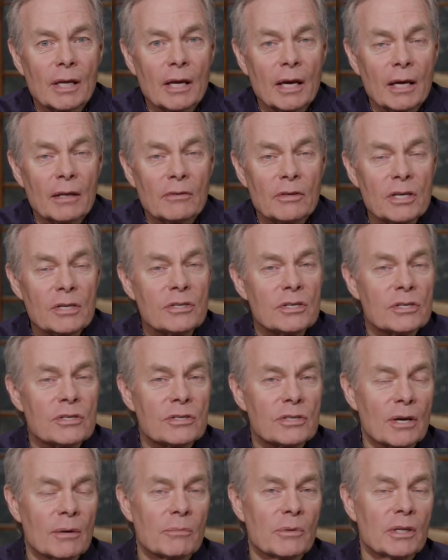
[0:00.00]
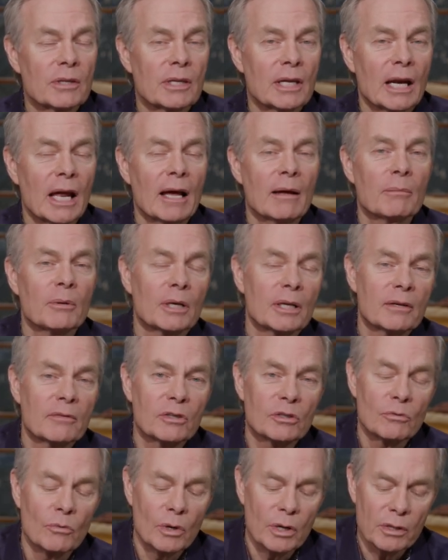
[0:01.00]
And this is something that I believe
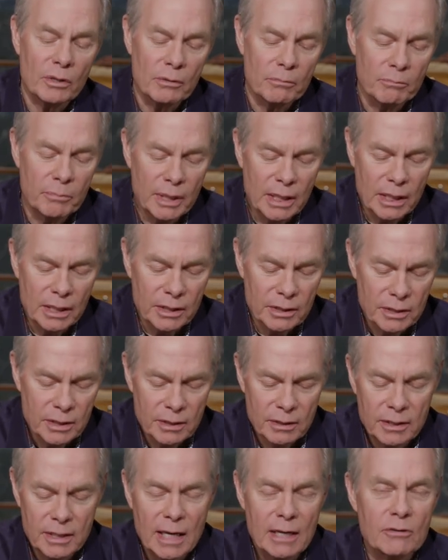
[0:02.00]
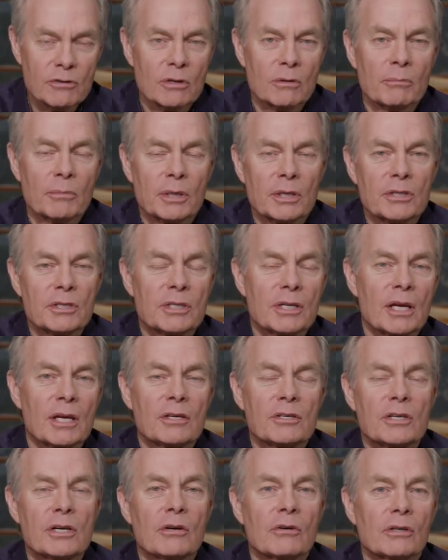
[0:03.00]
is one of the biggest detriments to
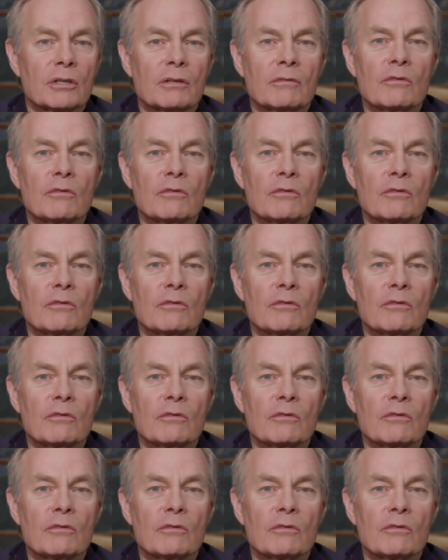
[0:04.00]
us hearing the